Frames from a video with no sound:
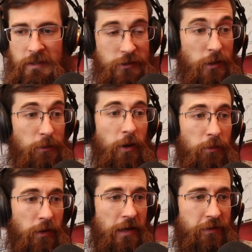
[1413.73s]
suburb
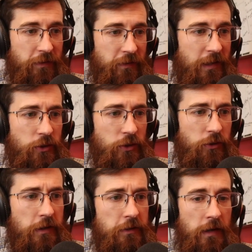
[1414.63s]
life that you
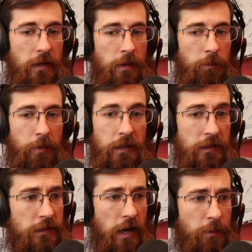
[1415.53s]
live, but in
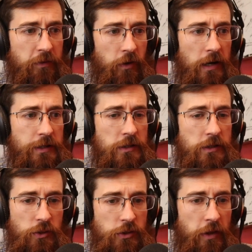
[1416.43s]
a time of crisis,
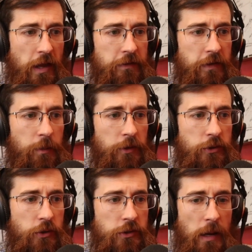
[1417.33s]
you still have neighbors
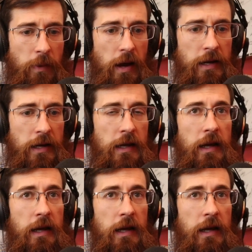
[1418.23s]
who stop by.